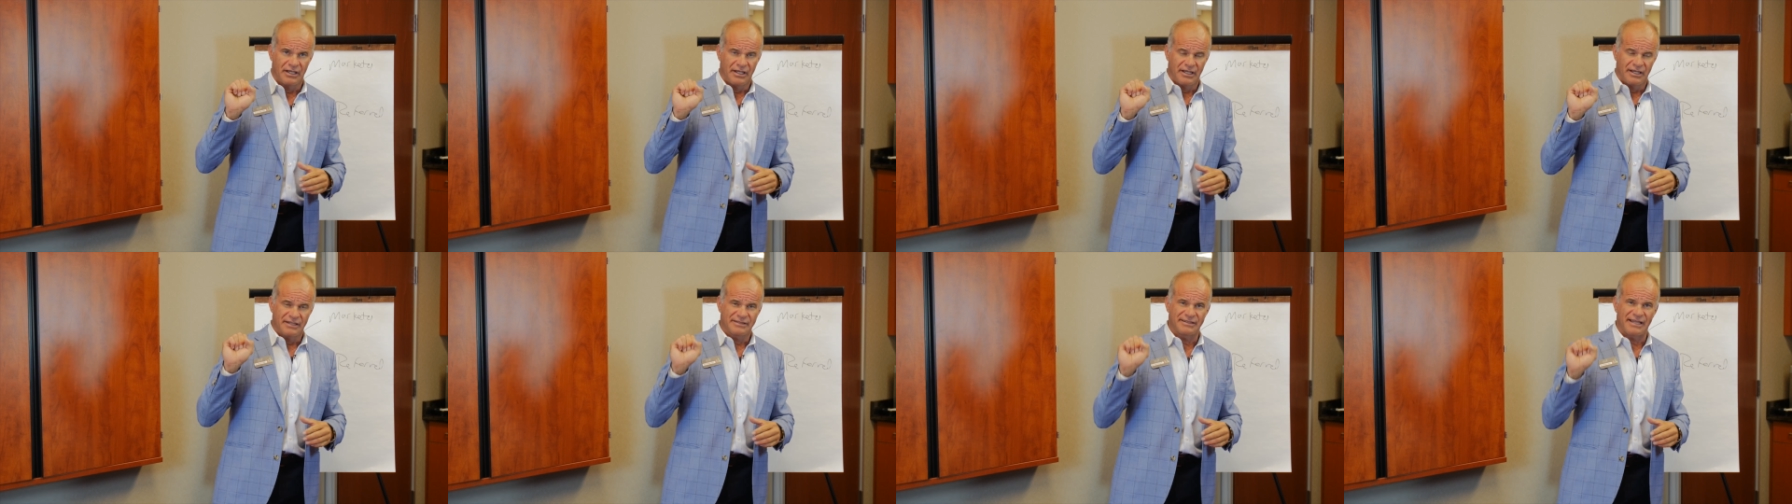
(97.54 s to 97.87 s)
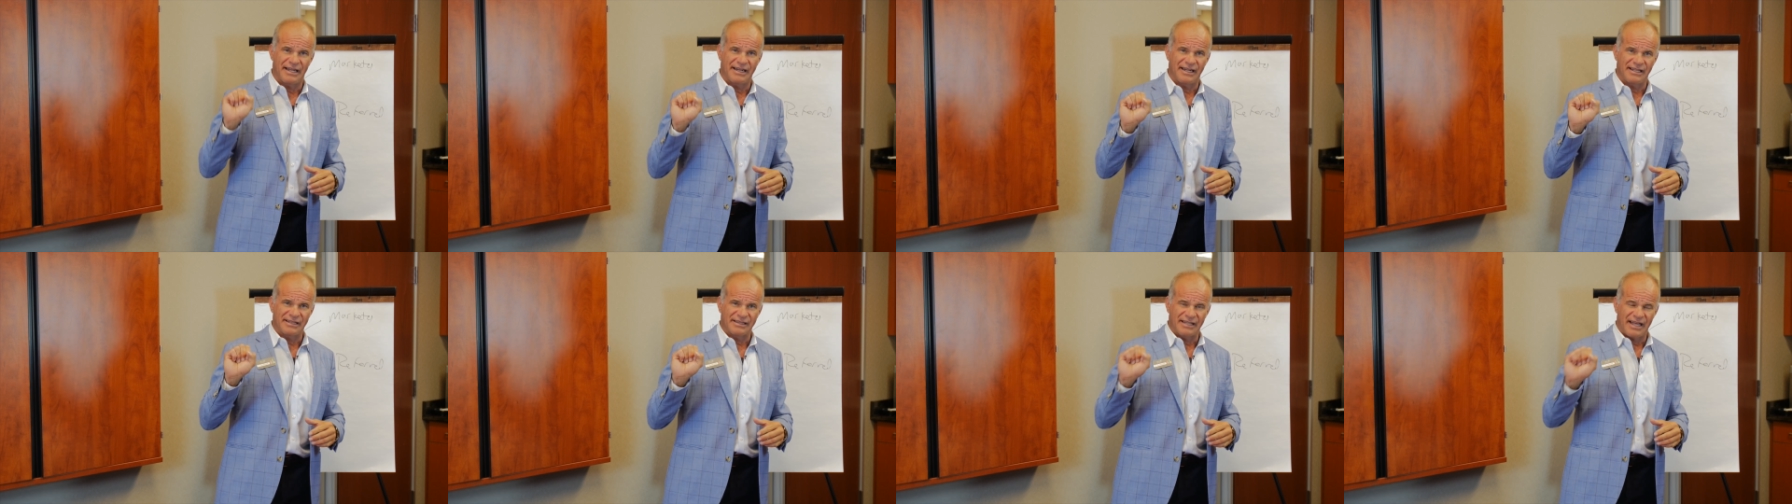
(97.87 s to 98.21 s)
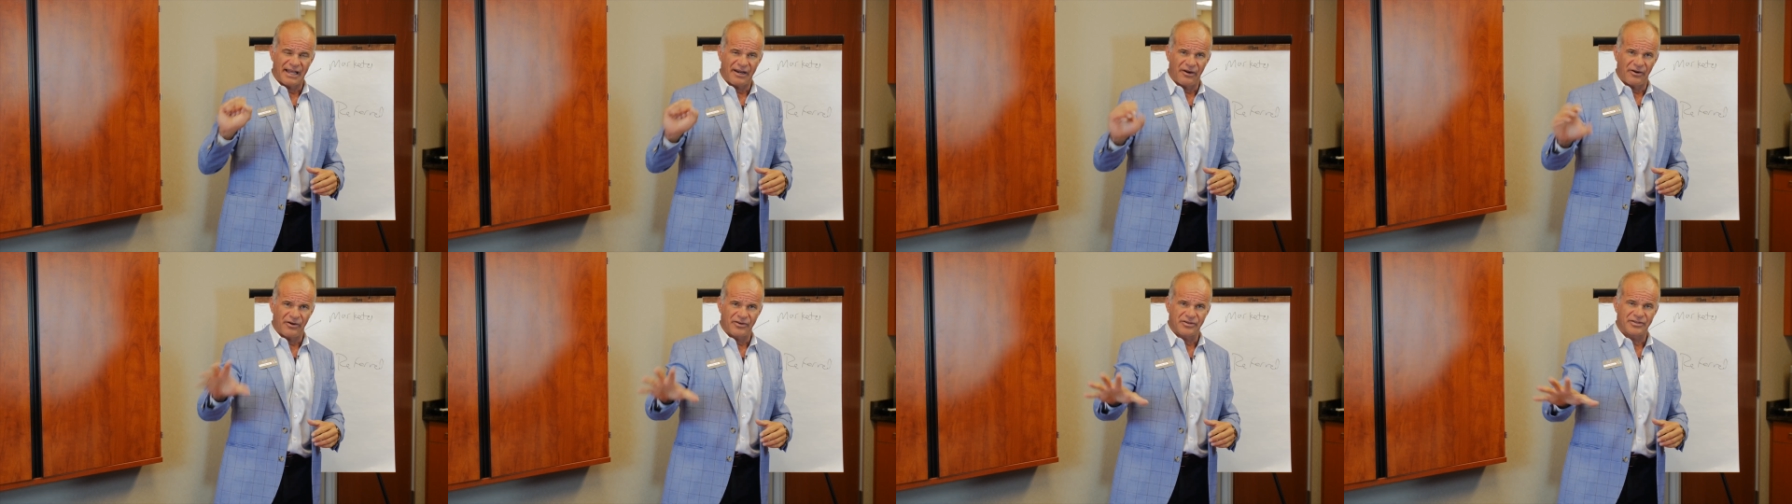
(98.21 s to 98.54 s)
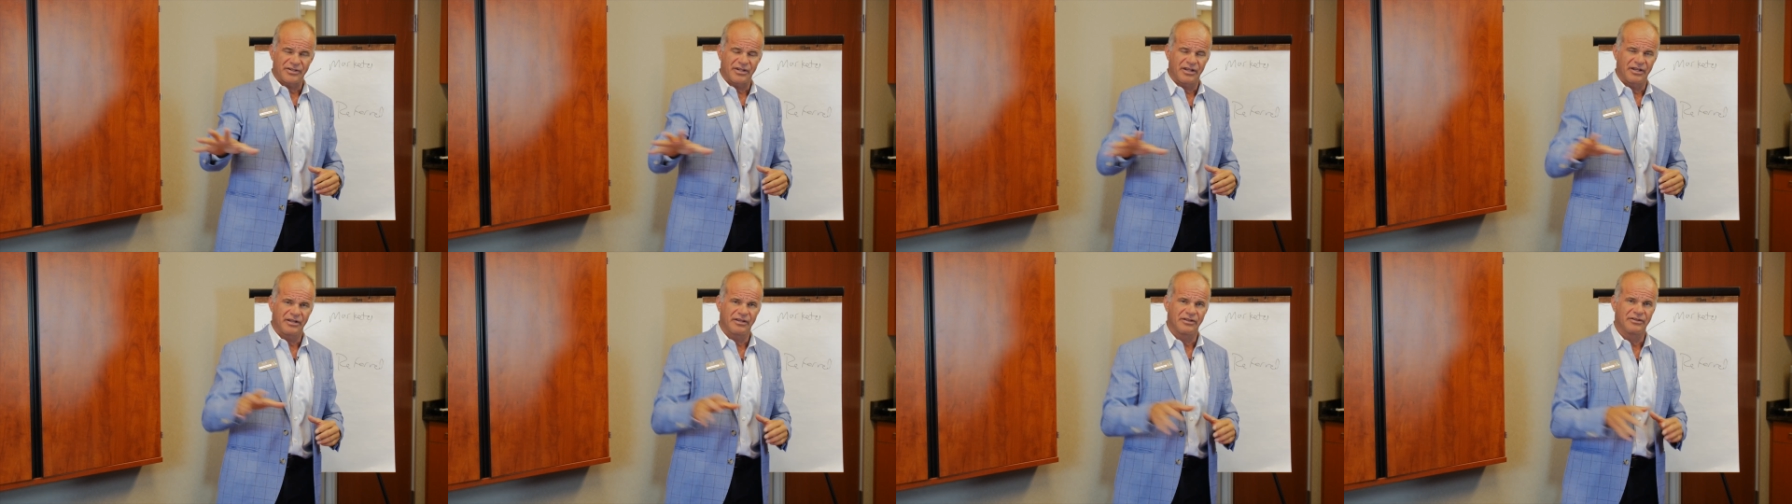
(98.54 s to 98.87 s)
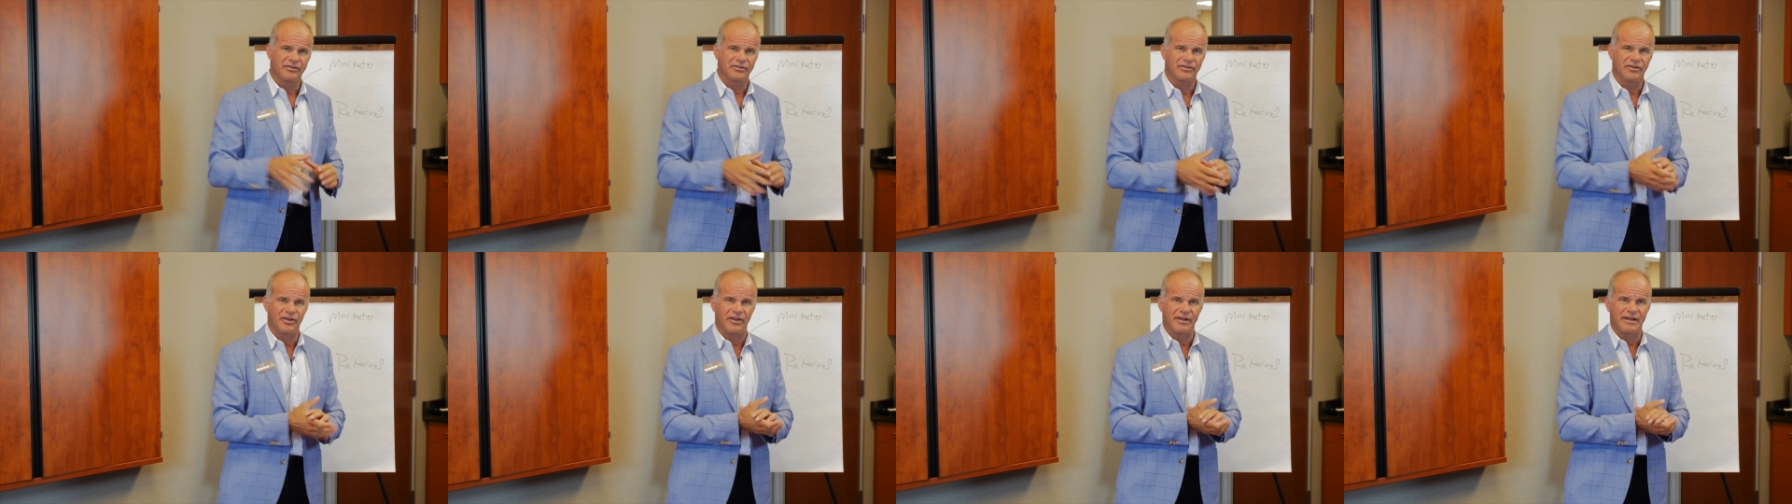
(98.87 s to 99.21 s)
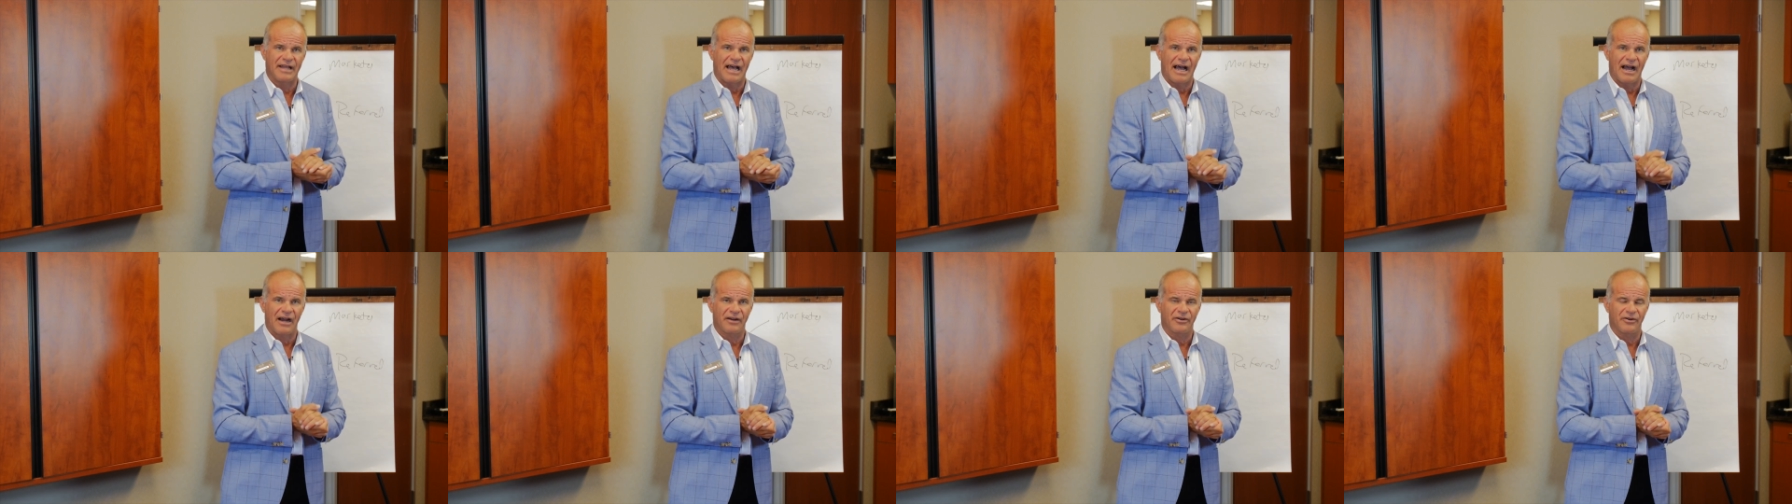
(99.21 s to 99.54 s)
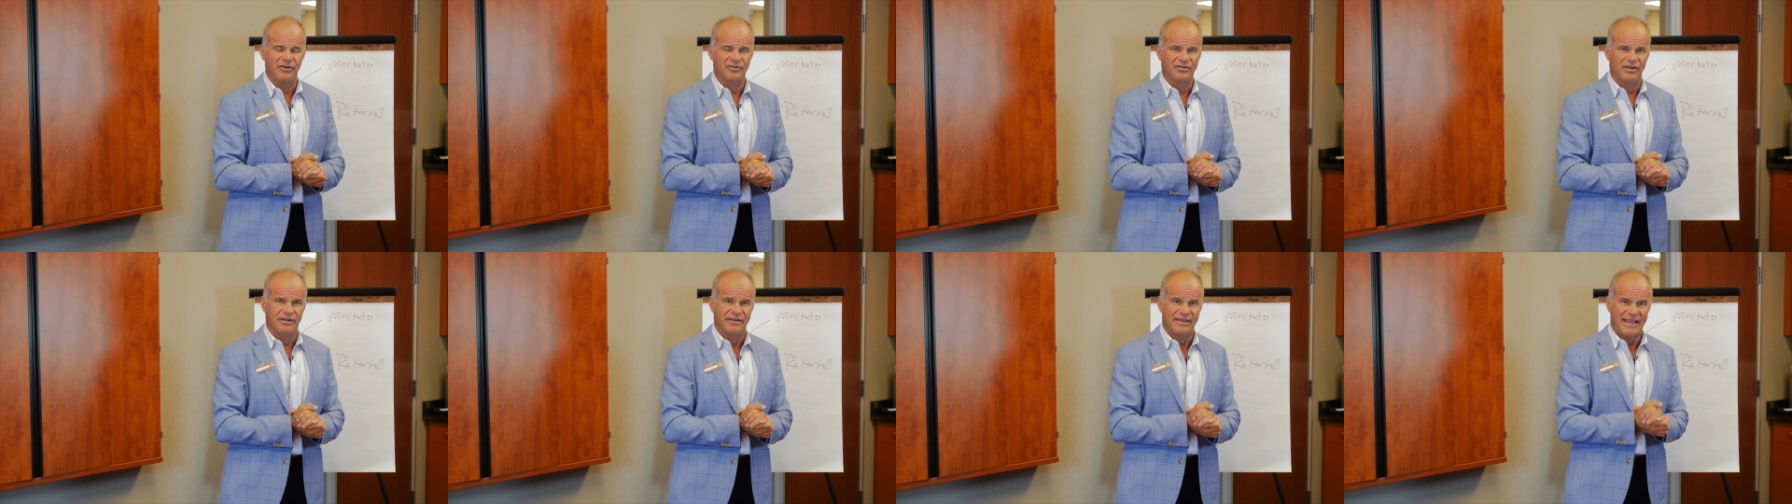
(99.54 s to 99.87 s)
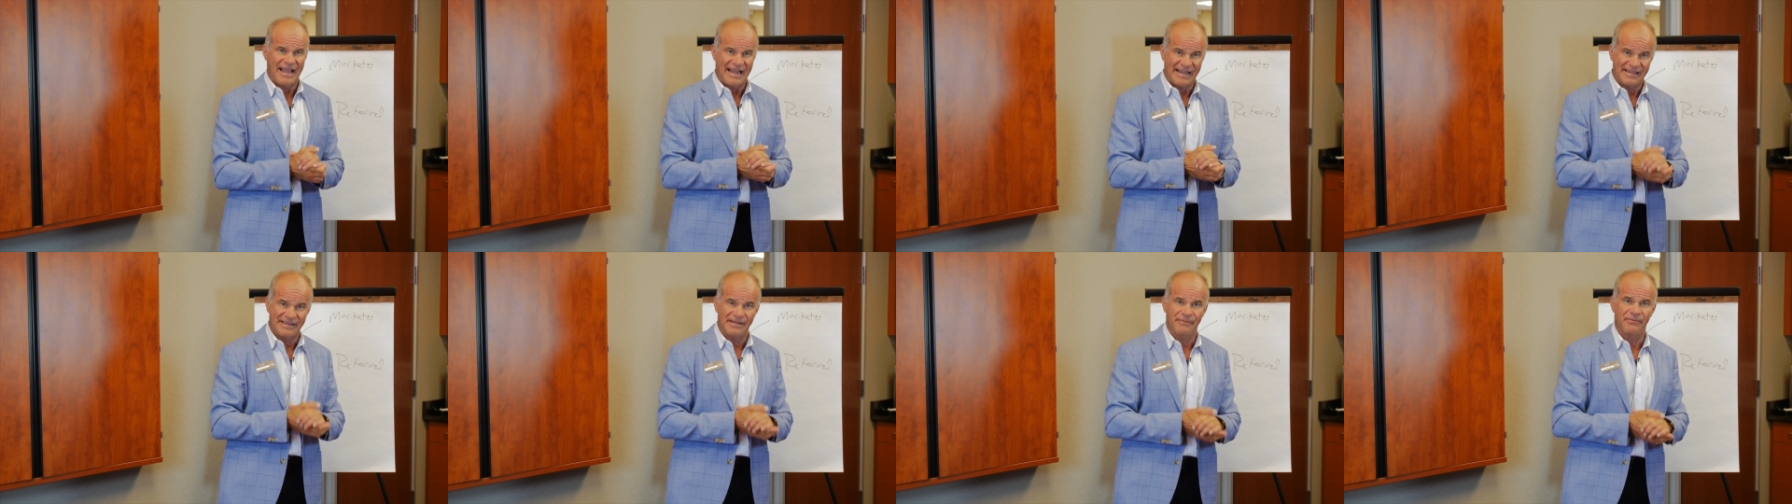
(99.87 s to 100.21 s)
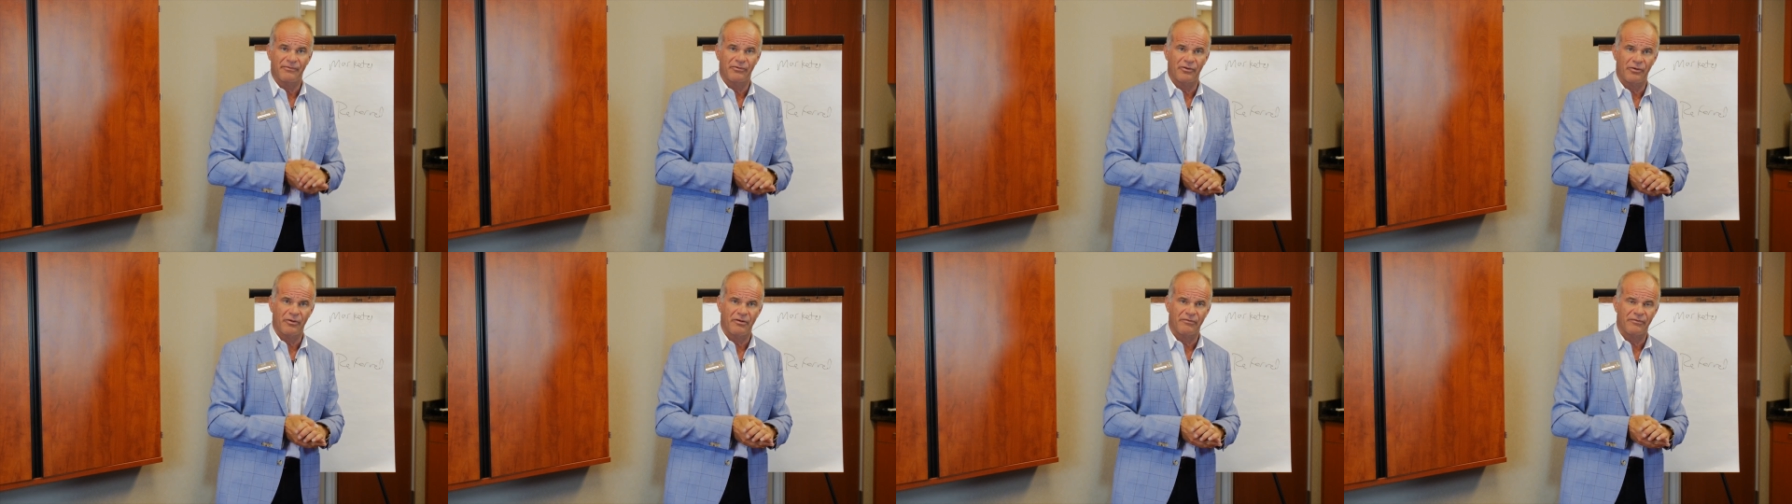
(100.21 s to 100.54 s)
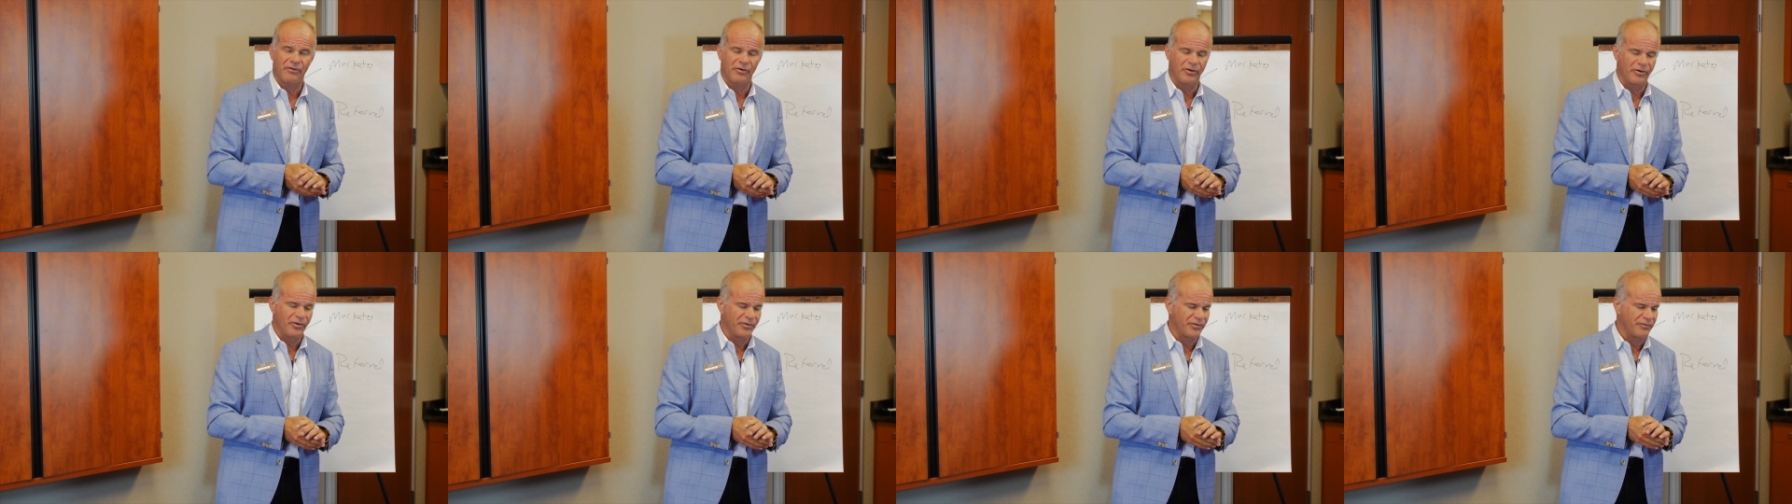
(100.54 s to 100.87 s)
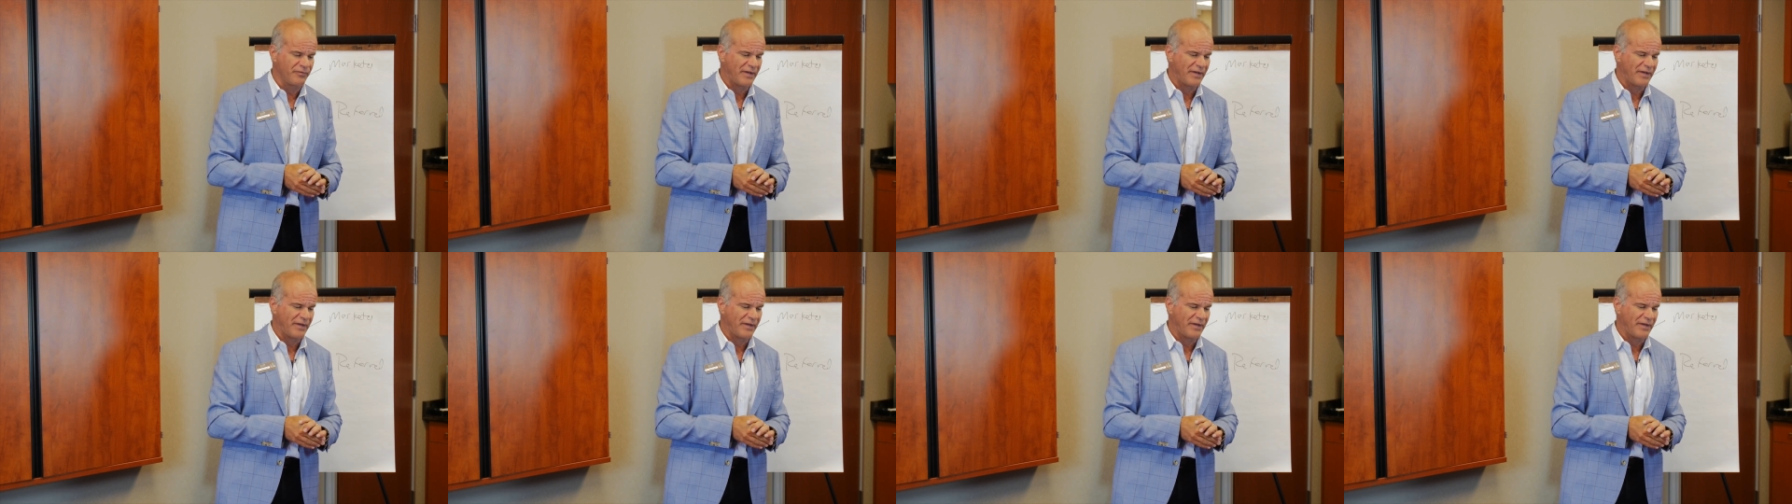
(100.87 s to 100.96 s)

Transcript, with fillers: sending letters to the doctors to thank them for referrals.